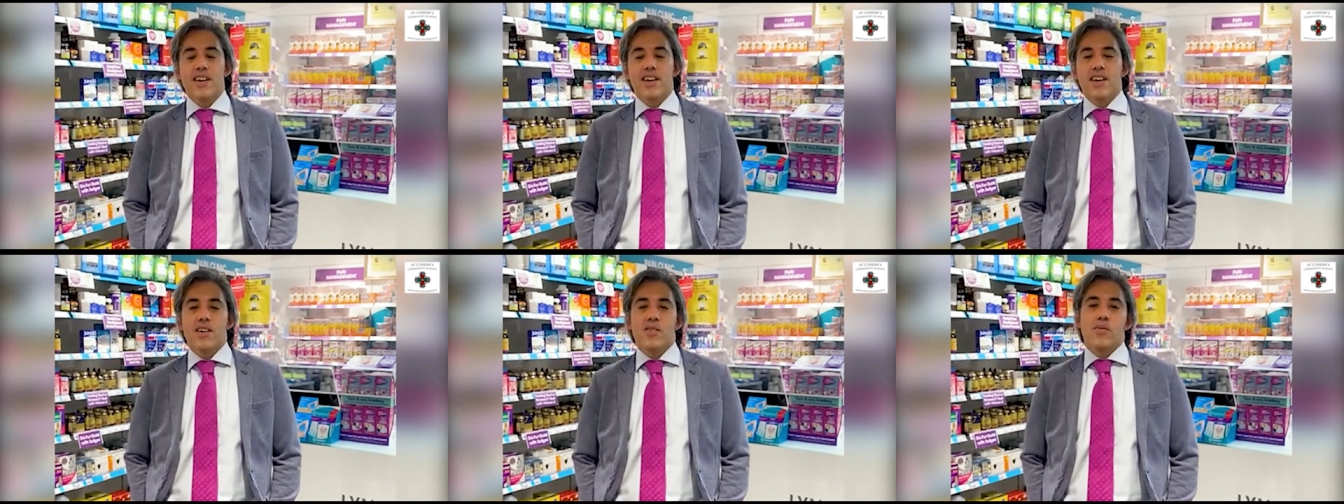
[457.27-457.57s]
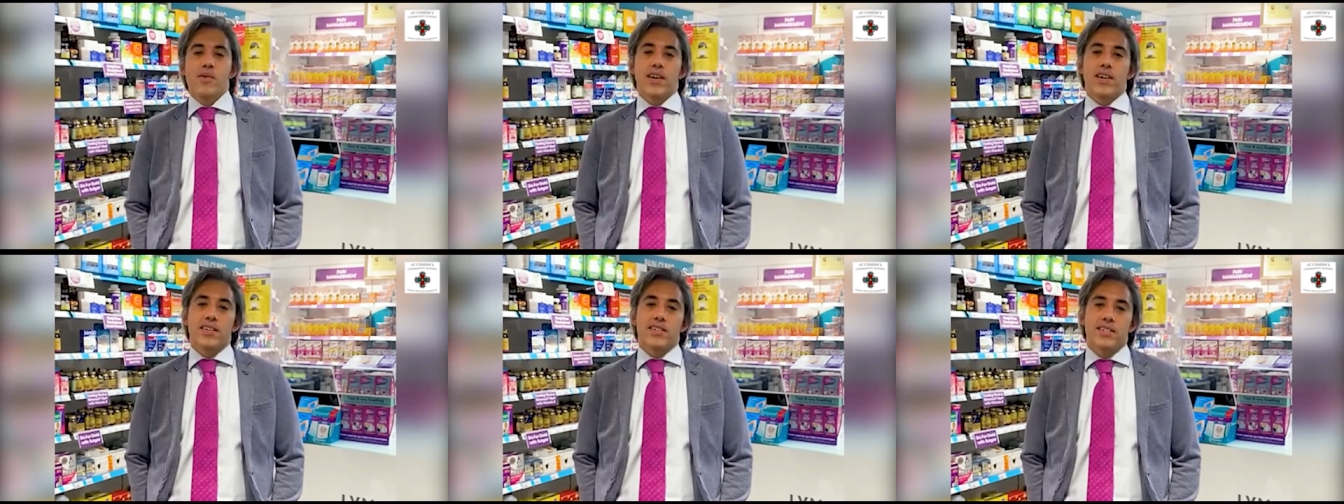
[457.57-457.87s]

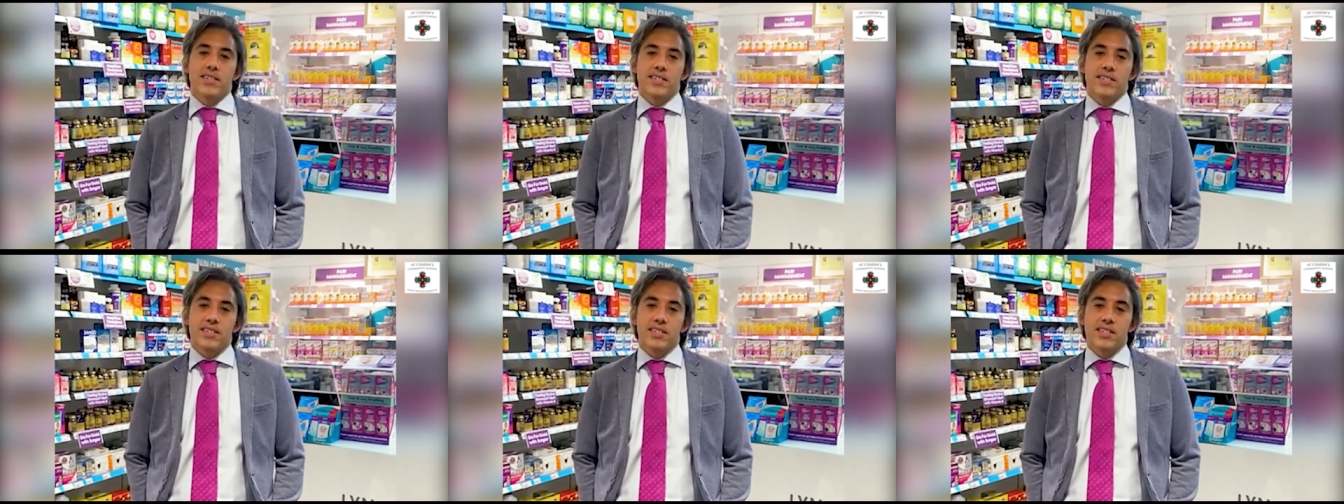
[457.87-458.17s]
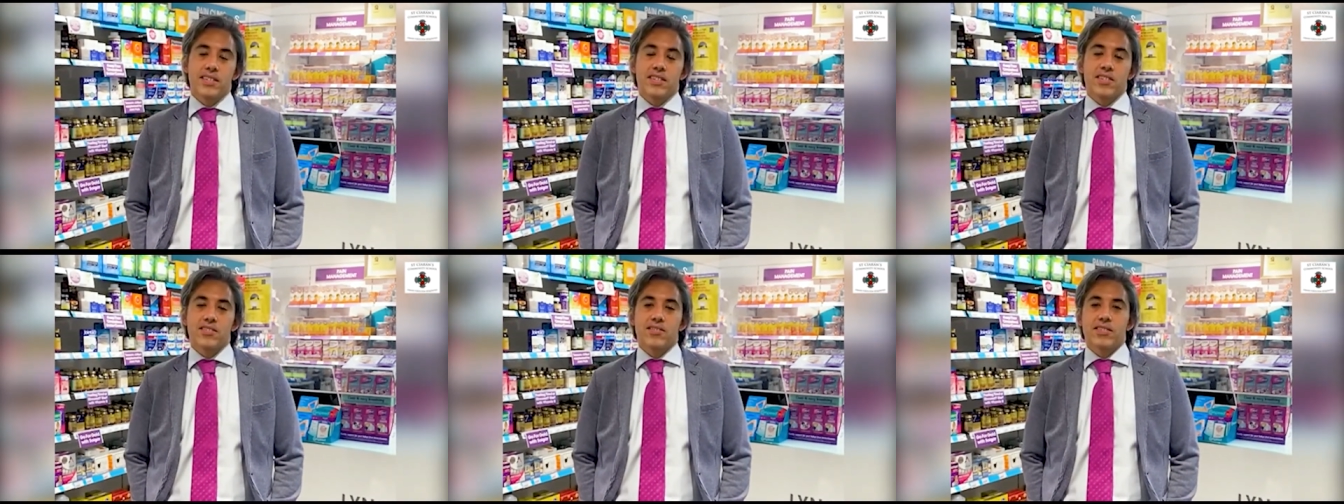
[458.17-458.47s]
whether it's a
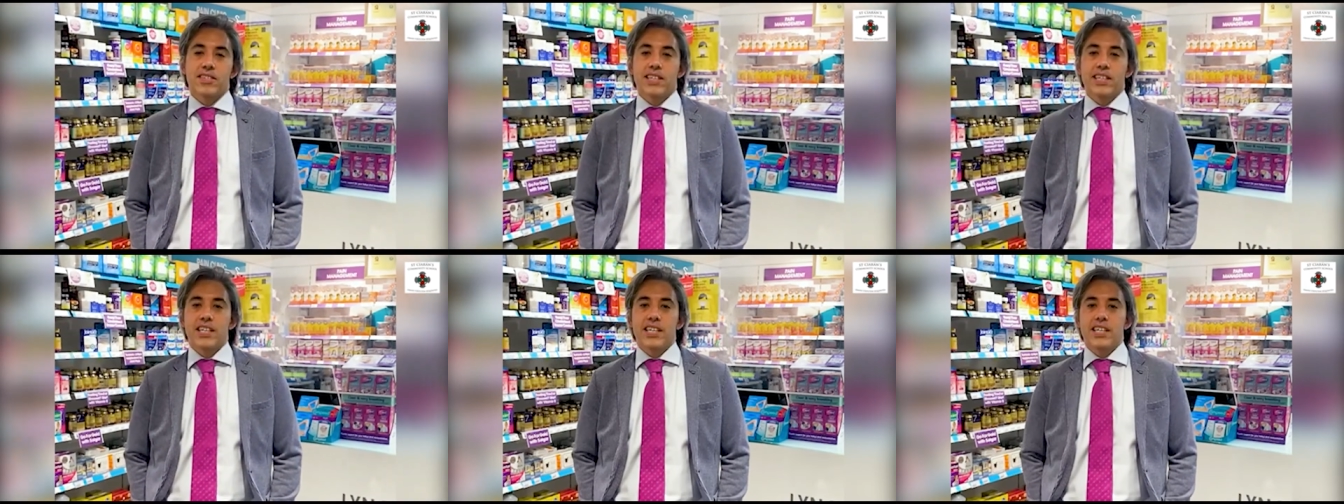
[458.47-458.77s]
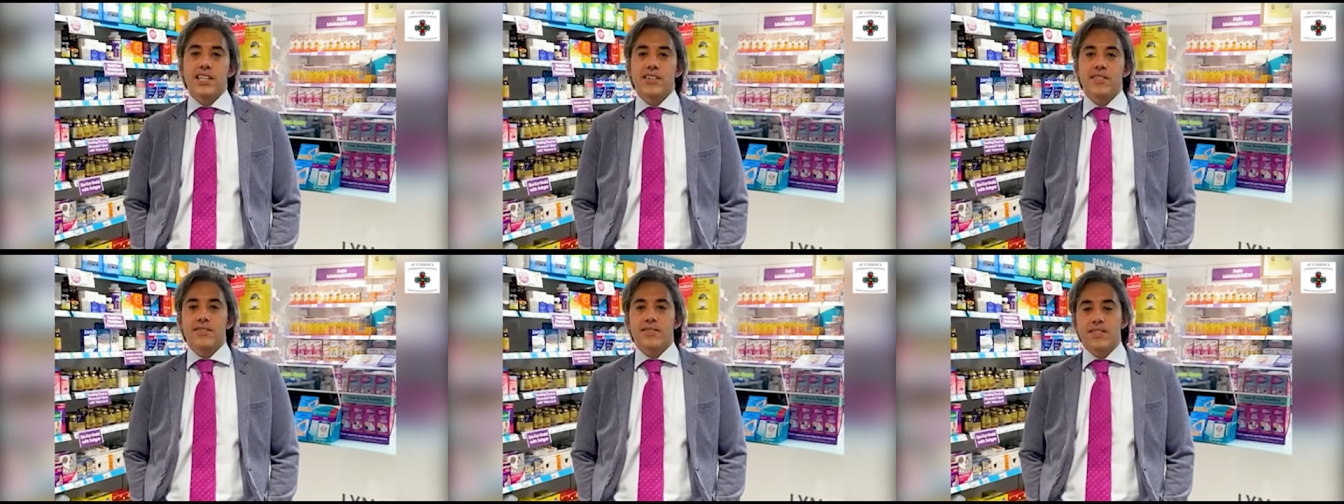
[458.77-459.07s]

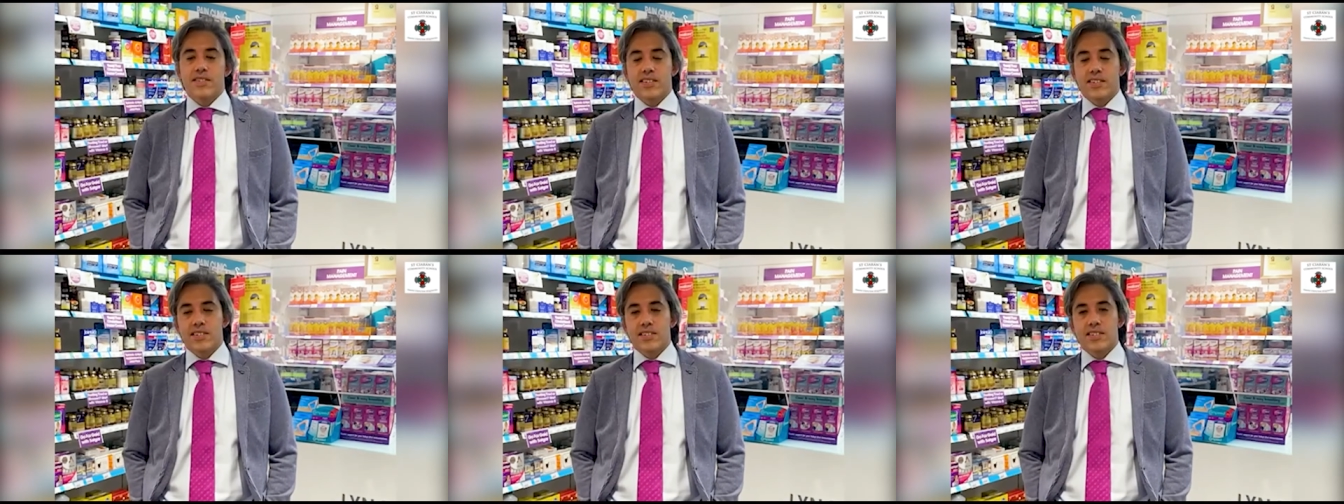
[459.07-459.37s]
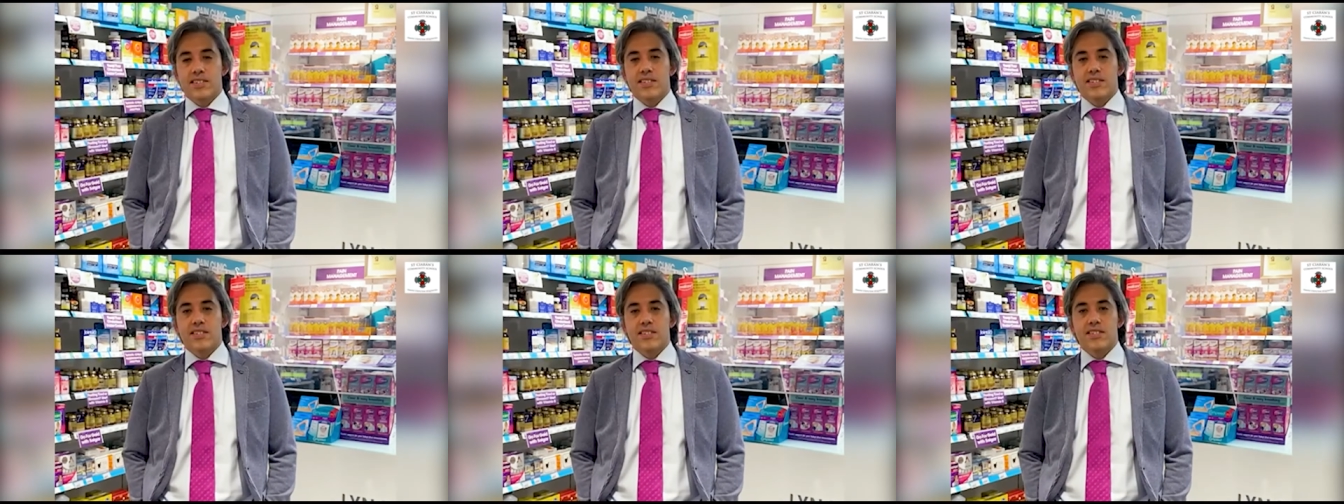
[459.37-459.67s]
degree, further
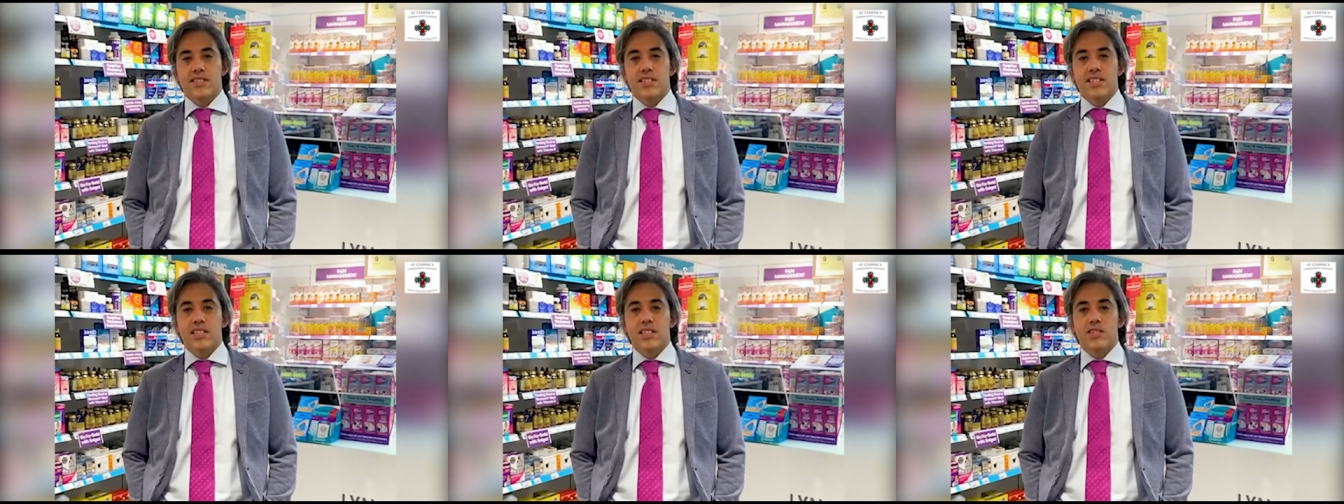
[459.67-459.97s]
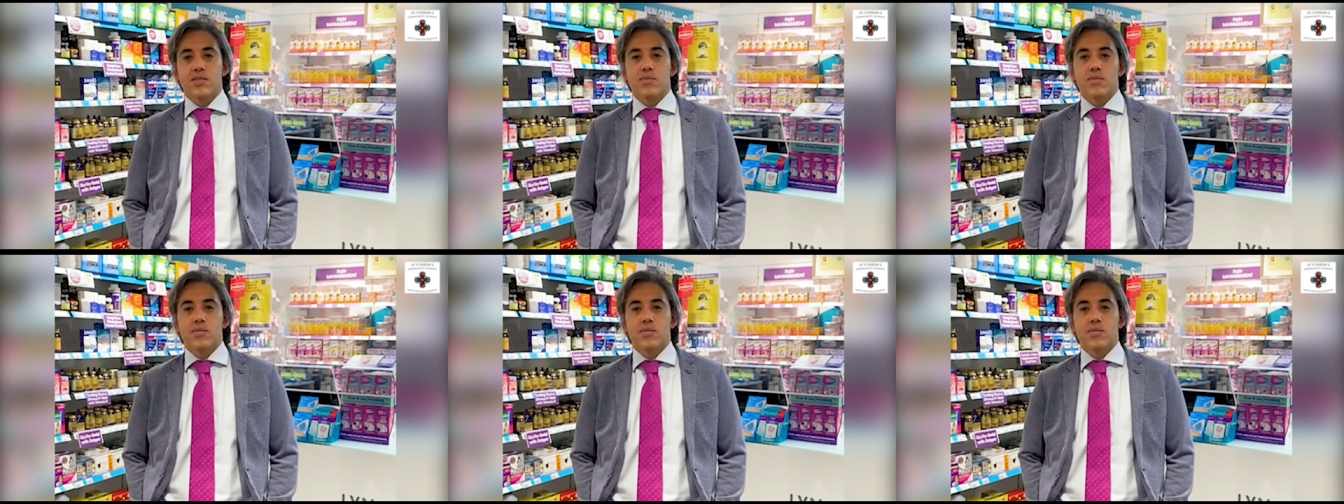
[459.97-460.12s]
study,